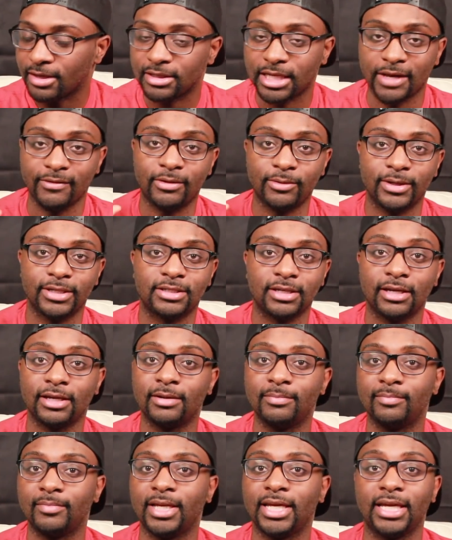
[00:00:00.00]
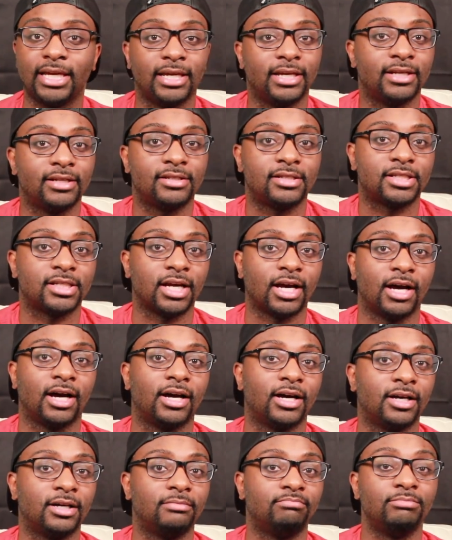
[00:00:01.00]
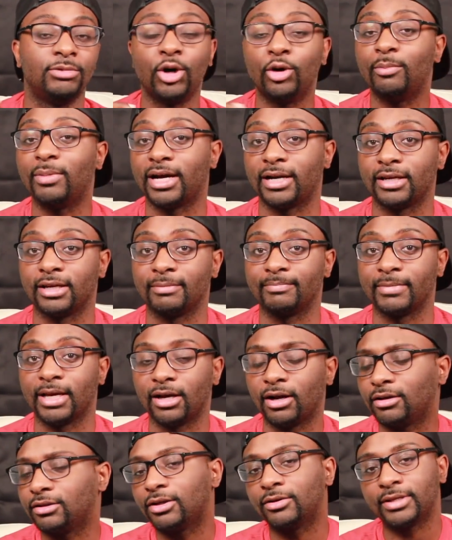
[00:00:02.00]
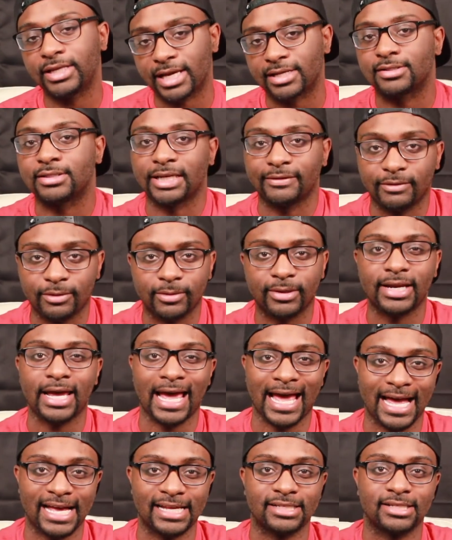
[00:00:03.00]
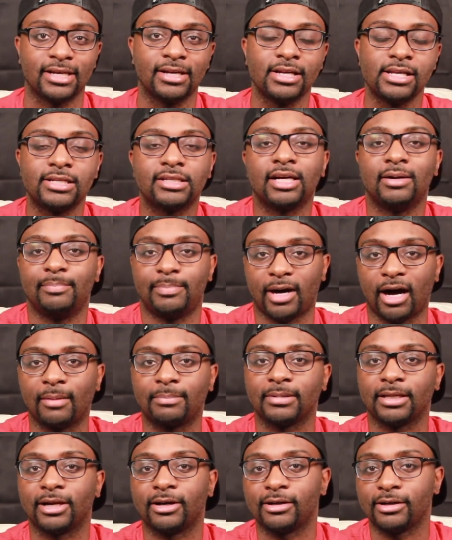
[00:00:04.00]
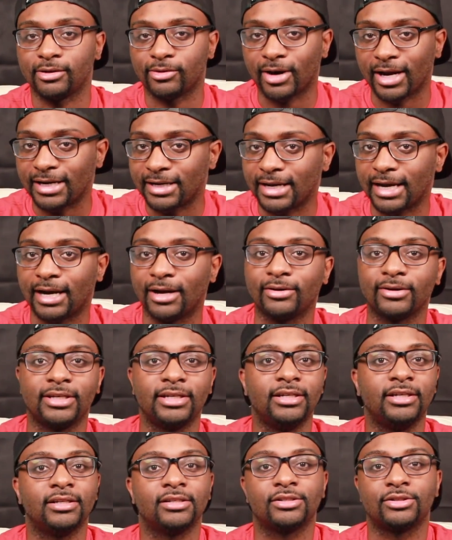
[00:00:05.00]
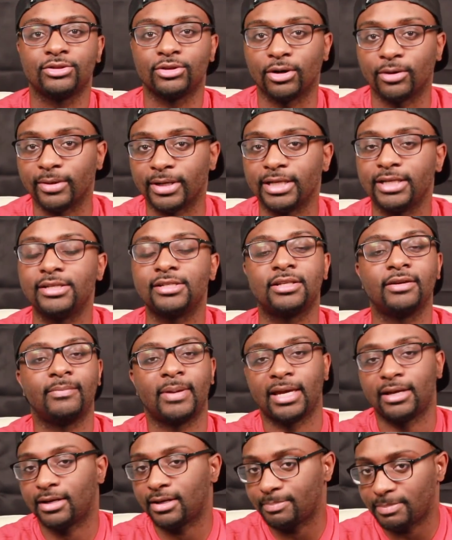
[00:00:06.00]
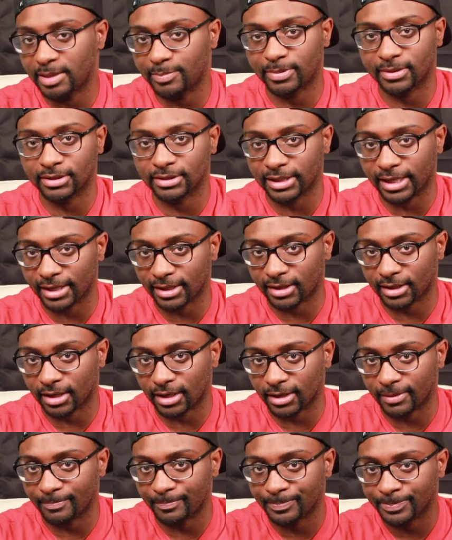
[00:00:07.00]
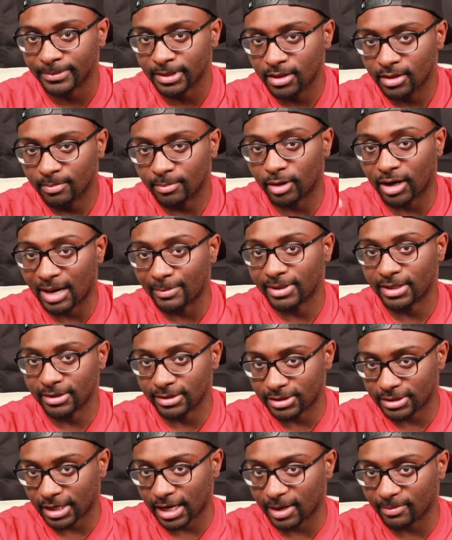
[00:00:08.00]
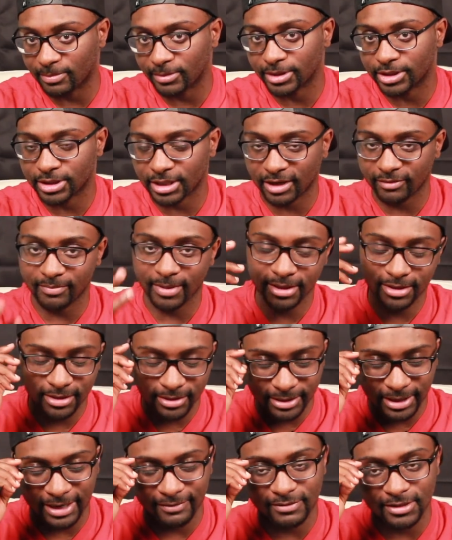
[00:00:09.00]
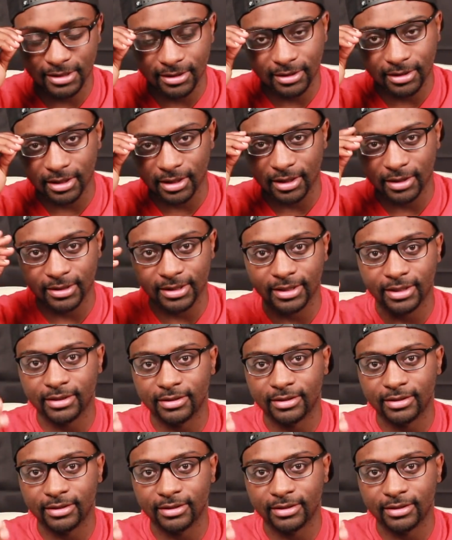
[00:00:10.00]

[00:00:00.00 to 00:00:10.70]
David Wood to him is nobody. And although, yes, David Wood has some popularity right now, he is growing. He's debated people like Muhammad Hijab, which I've mentioned that I've seen the